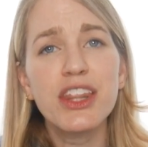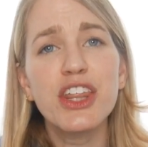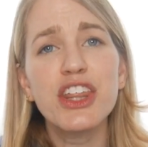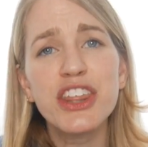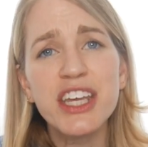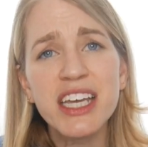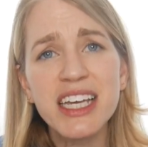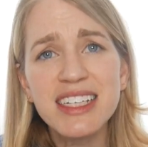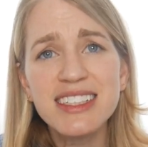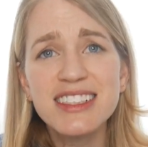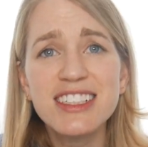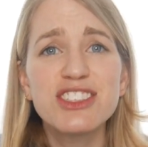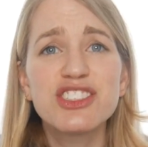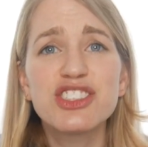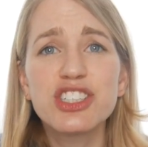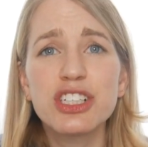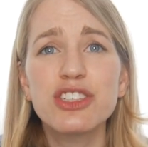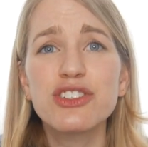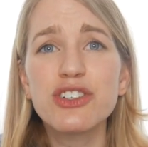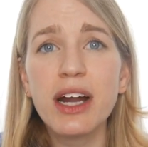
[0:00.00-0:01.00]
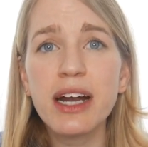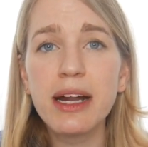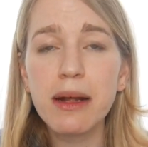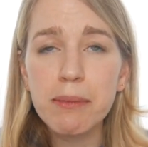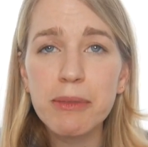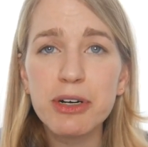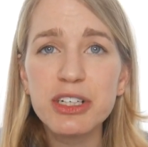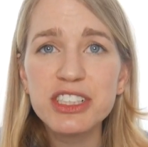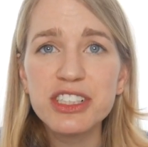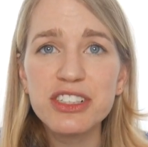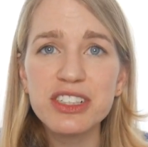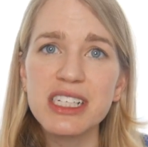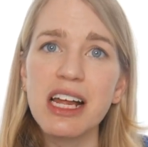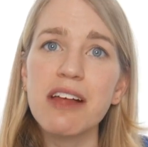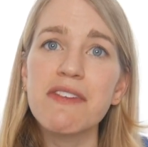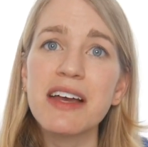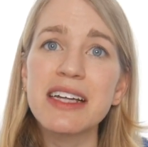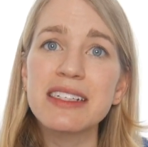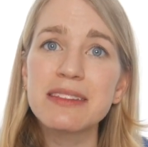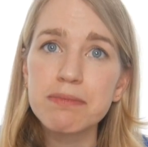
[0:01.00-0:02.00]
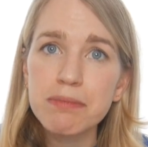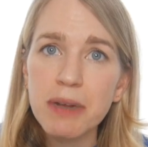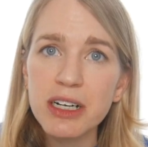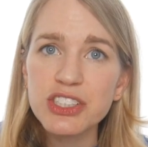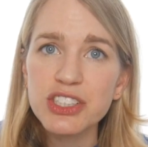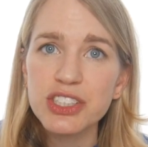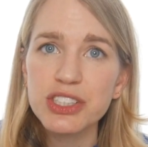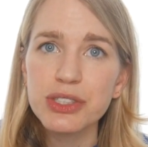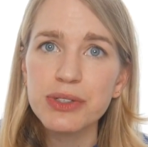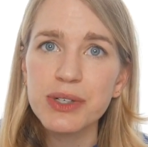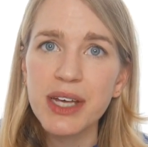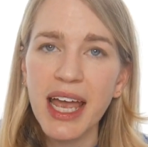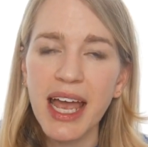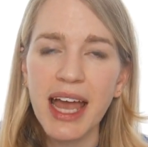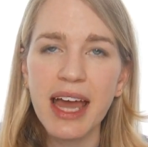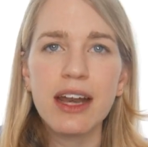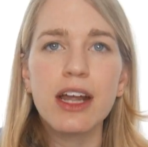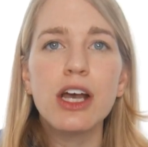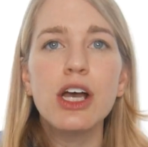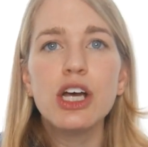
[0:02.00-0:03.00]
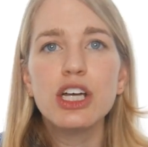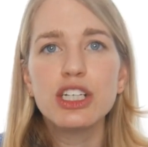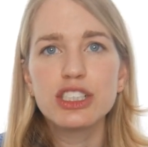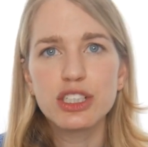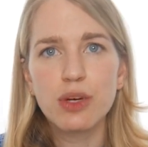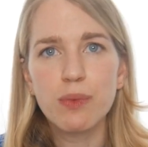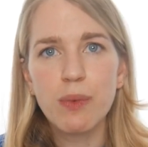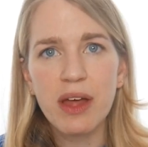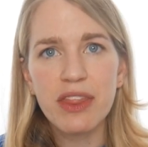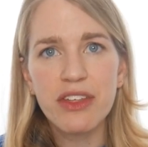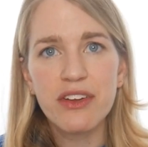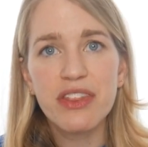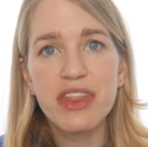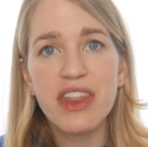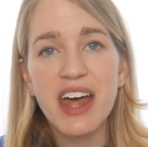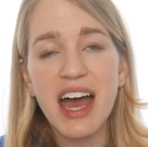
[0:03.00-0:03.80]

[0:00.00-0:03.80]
The thing is just try to immerse yourself as much as you can. So whether